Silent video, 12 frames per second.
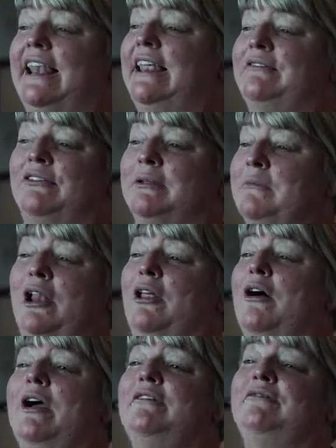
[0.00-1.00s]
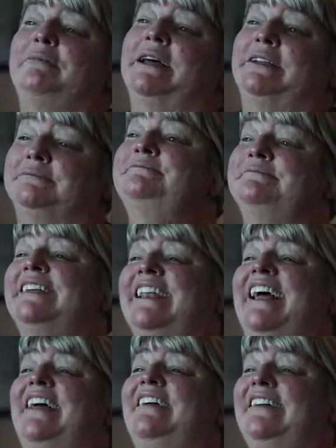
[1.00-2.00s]
that level in my life, but you
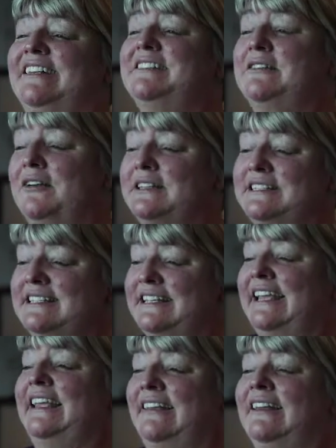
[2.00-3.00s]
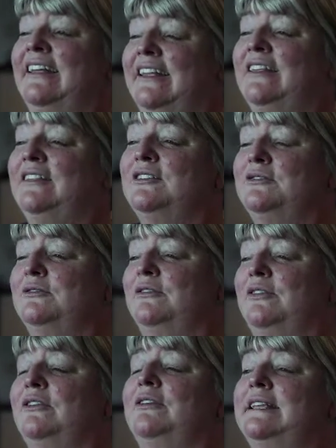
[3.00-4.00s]
know, it's nice to see the
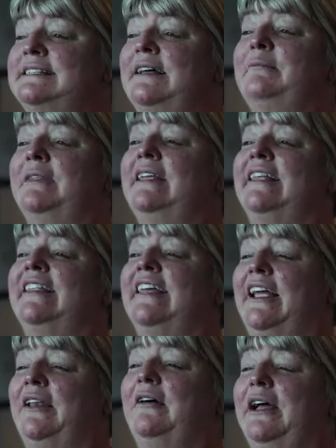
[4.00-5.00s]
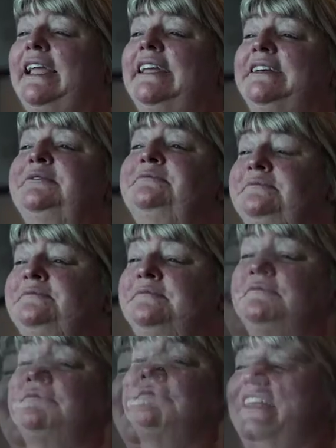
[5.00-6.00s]
children doing something that they like.
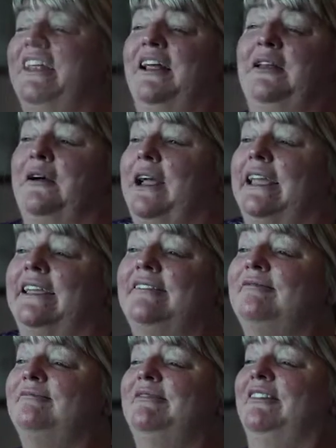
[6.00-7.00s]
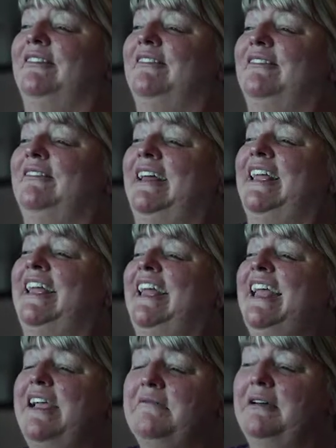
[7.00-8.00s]
You know, like
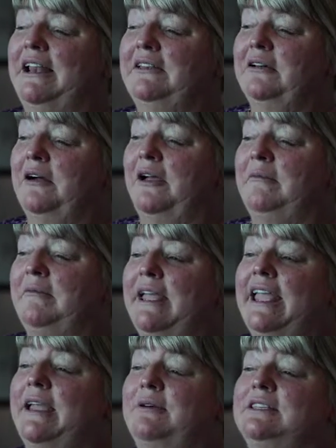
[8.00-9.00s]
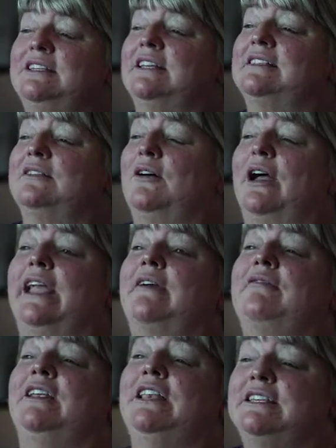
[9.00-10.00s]
one time it was just
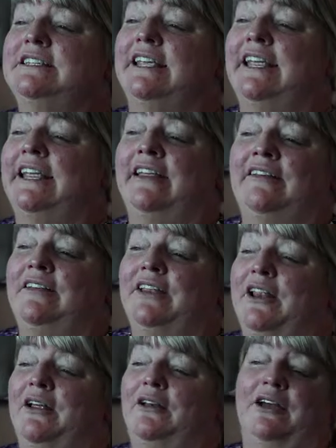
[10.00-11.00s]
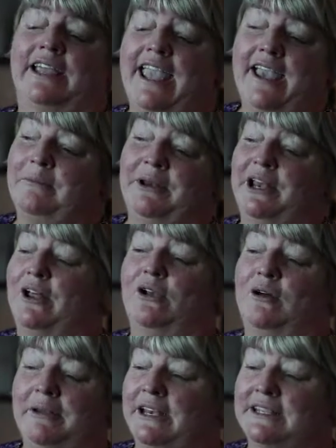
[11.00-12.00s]
like finishing, you know, like how many
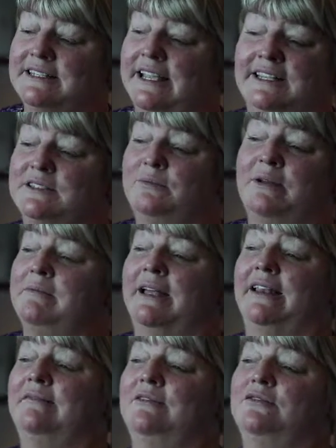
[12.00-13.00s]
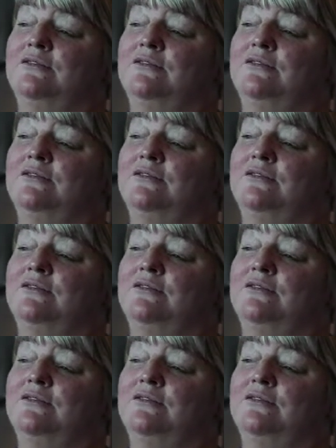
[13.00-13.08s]
kilometres they swim at.